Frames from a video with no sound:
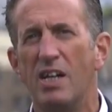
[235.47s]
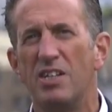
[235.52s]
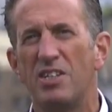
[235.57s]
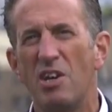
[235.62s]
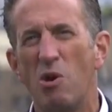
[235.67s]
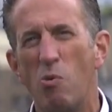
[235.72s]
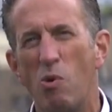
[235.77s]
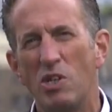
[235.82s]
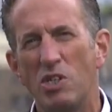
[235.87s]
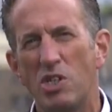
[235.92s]

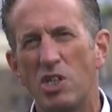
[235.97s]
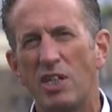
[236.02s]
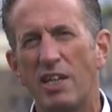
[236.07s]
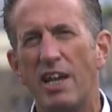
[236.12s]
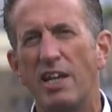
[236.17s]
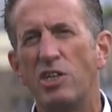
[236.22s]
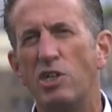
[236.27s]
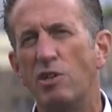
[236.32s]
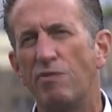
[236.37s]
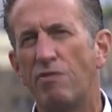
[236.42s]
So once
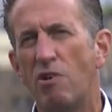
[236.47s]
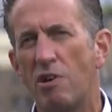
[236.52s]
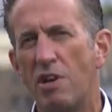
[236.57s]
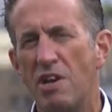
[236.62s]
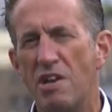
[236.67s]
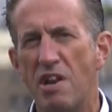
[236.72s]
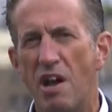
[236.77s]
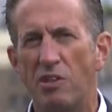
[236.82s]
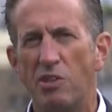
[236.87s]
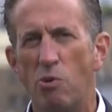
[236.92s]
again, you've
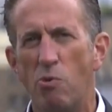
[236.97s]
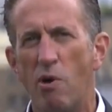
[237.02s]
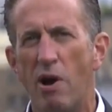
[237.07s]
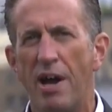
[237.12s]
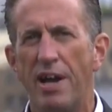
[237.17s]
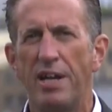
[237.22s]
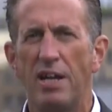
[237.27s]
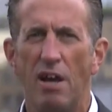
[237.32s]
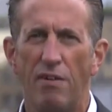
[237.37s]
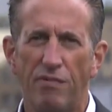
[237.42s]
got another
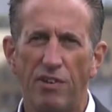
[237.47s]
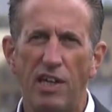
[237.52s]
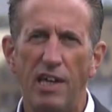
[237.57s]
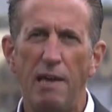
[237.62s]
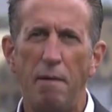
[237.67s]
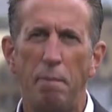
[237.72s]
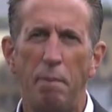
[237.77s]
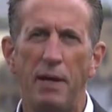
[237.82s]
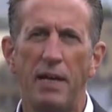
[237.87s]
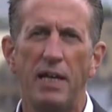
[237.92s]
way of
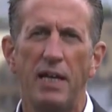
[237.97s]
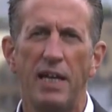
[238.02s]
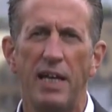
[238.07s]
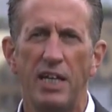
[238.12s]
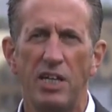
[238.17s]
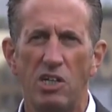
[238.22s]
keeping